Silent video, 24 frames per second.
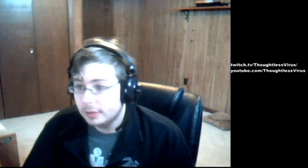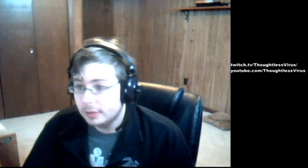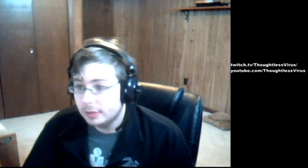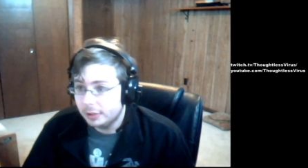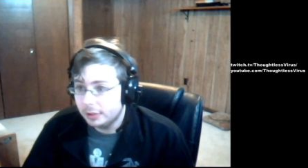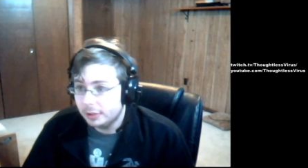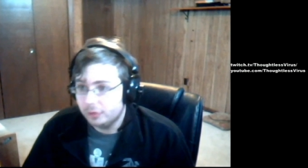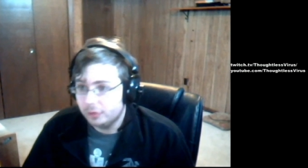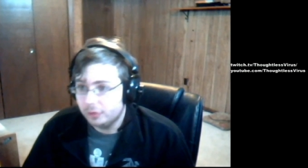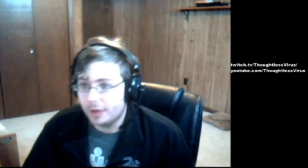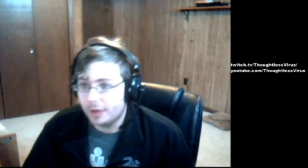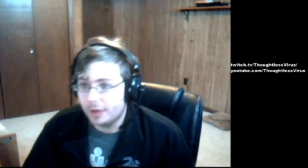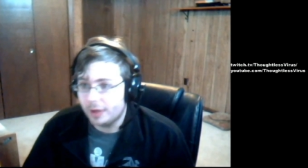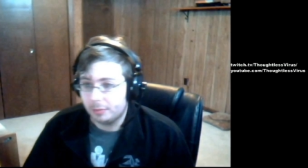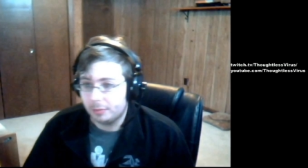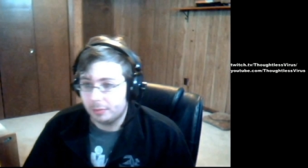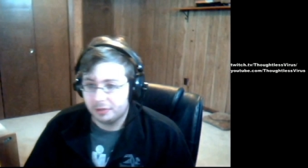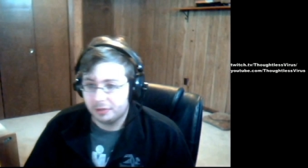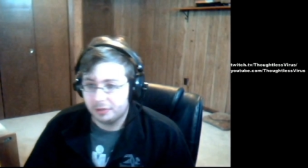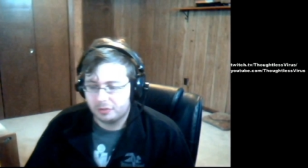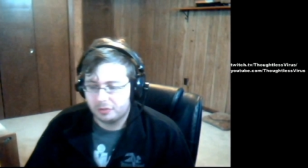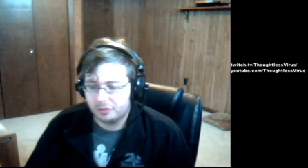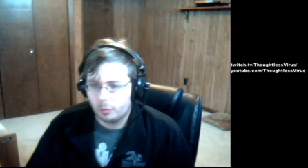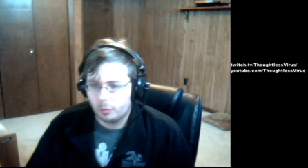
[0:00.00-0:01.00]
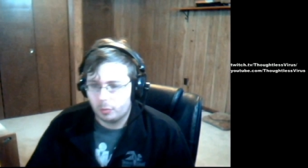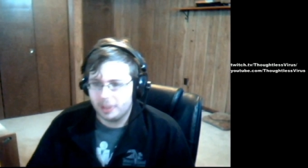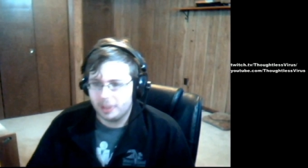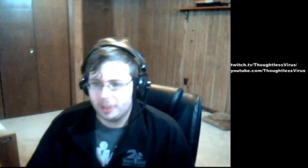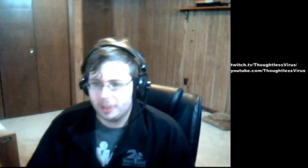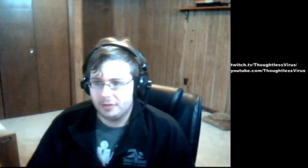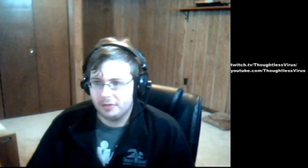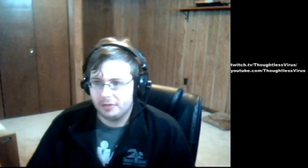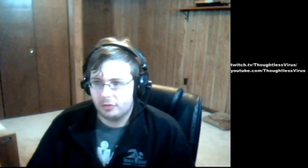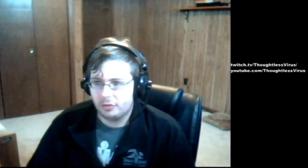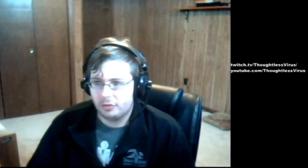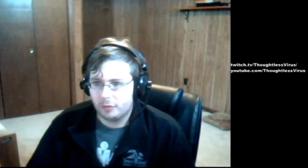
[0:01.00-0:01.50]
You've got a plus
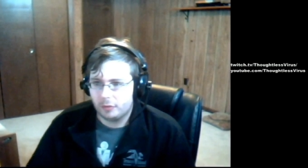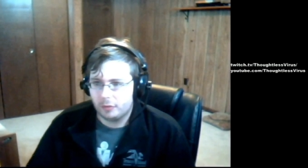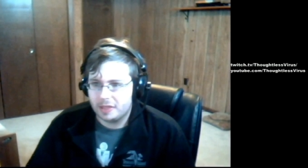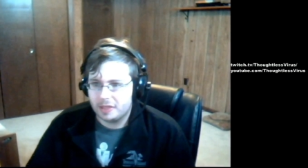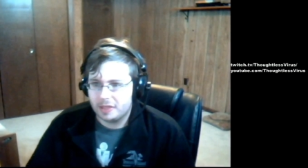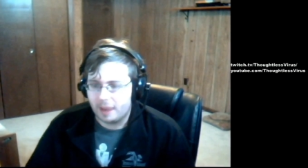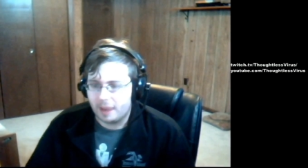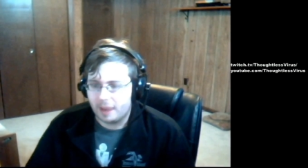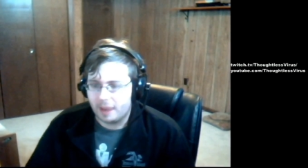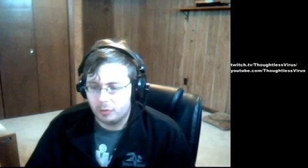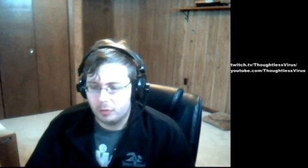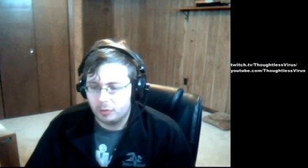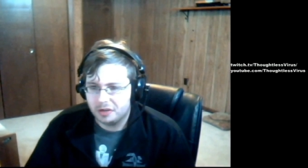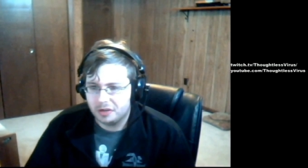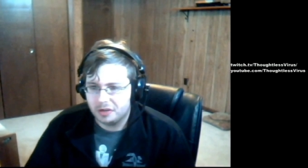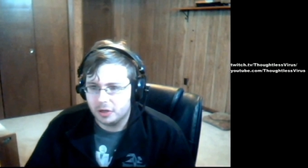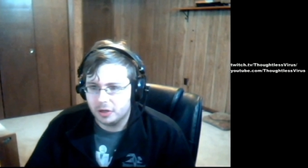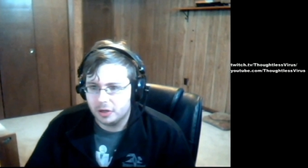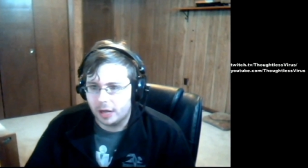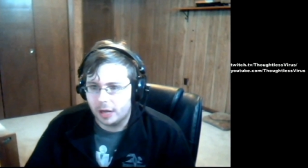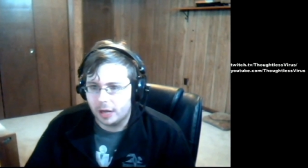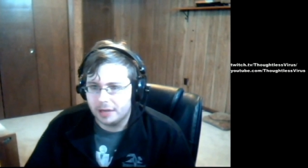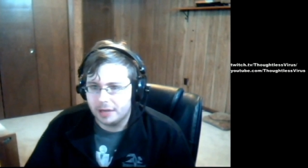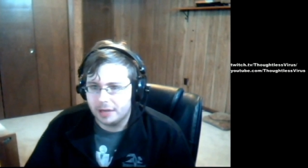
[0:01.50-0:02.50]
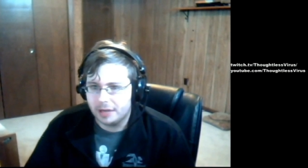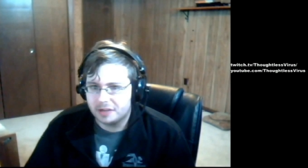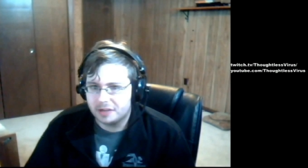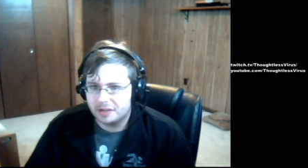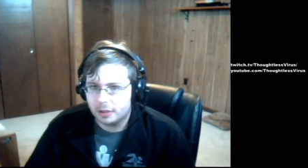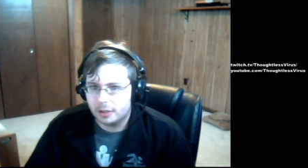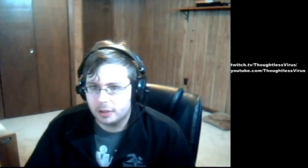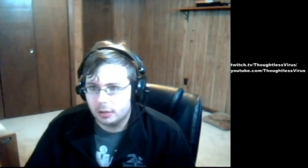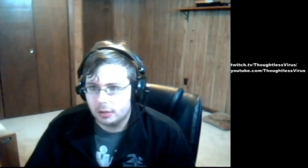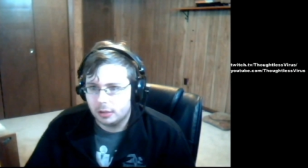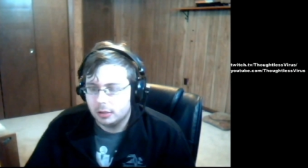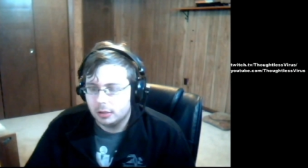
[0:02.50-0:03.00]
23,000 to your hide
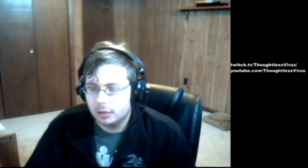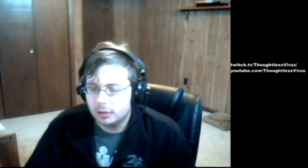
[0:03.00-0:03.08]
skill?